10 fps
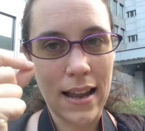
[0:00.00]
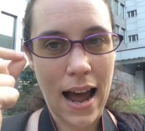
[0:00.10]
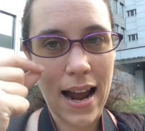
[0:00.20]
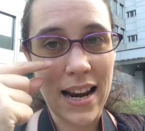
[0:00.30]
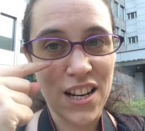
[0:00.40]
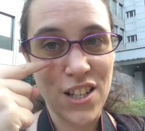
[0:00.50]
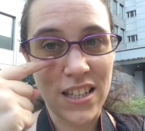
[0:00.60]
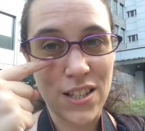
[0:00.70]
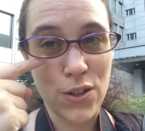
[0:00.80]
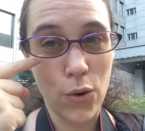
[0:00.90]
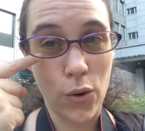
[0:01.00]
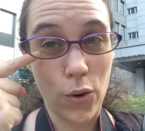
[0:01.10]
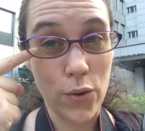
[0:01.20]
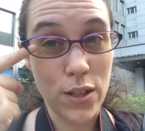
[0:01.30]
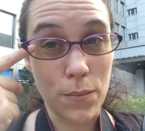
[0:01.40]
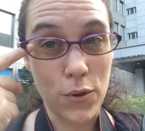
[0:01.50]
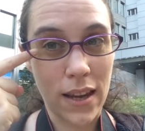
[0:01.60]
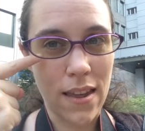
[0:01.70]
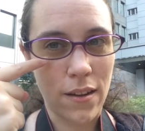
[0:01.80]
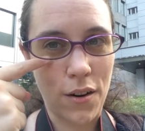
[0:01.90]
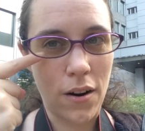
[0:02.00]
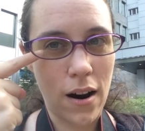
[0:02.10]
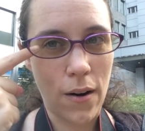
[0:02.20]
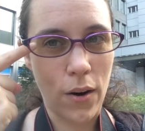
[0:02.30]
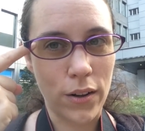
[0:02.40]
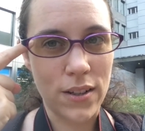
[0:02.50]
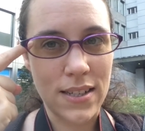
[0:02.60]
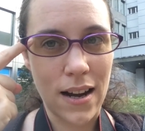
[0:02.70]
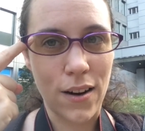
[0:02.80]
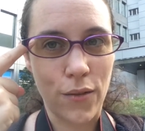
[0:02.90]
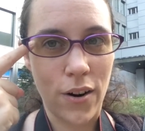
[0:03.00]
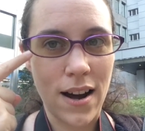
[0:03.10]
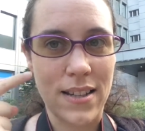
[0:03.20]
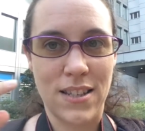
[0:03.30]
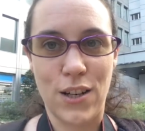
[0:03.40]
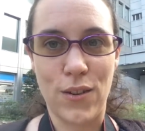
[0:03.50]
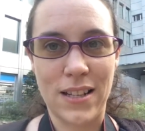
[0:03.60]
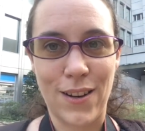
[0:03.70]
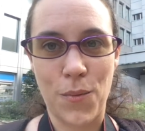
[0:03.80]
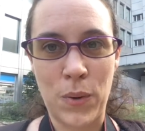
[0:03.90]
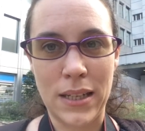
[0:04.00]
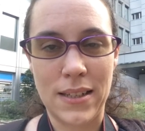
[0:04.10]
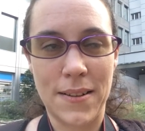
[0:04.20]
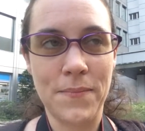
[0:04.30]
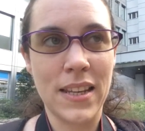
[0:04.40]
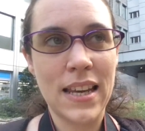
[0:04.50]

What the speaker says: eyelashes so close up together around the side of her eyes, she looks like a panda.